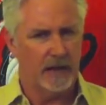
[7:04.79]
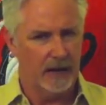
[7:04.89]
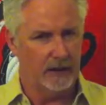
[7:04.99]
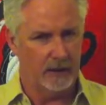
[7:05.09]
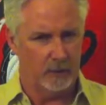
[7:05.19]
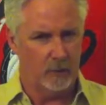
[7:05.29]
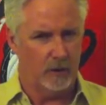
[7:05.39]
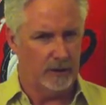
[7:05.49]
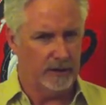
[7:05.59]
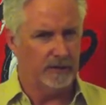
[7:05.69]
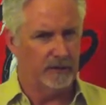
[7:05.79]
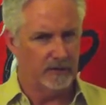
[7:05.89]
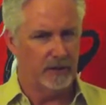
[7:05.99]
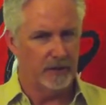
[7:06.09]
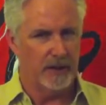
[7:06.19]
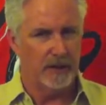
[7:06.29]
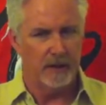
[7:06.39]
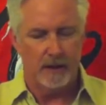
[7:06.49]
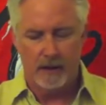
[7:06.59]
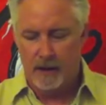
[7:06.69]
elegant qualities that some of
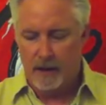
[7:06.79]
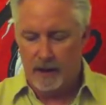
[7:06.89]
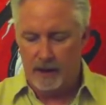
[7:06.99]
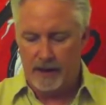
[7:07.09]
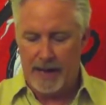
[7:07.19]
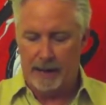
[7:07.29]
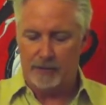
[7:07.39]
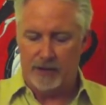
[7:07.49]
the cabs